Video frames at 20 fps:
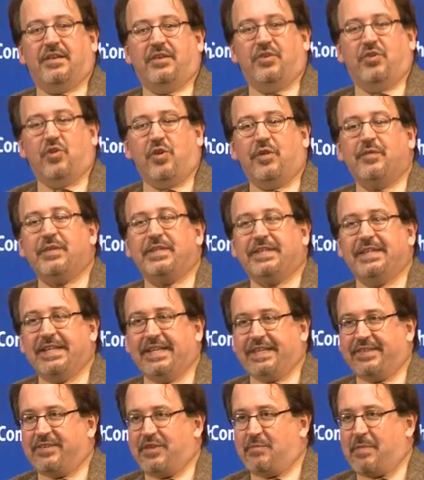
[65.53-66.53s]

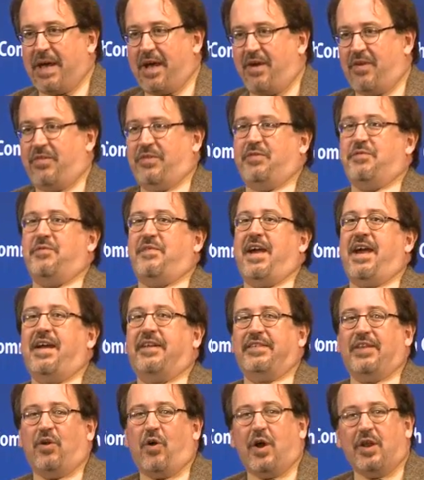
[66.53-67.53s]
nervousness about the
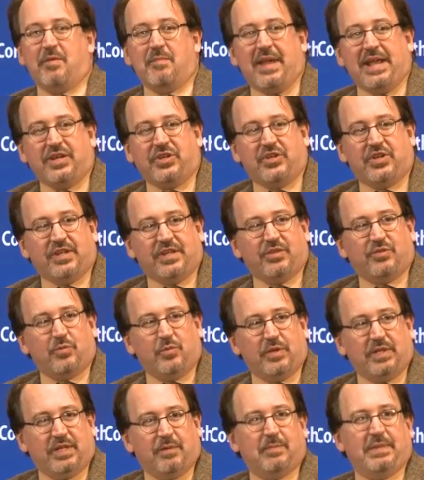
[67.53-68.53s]
fact that automation is
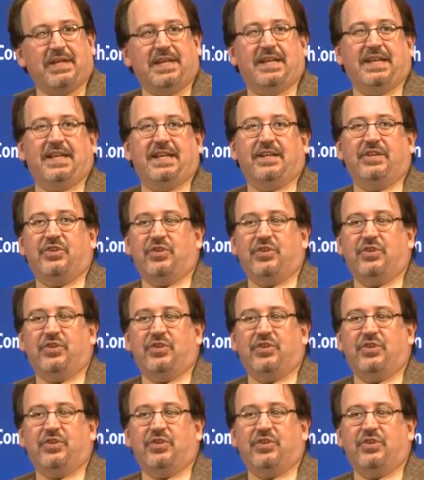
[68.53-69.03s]
really beginning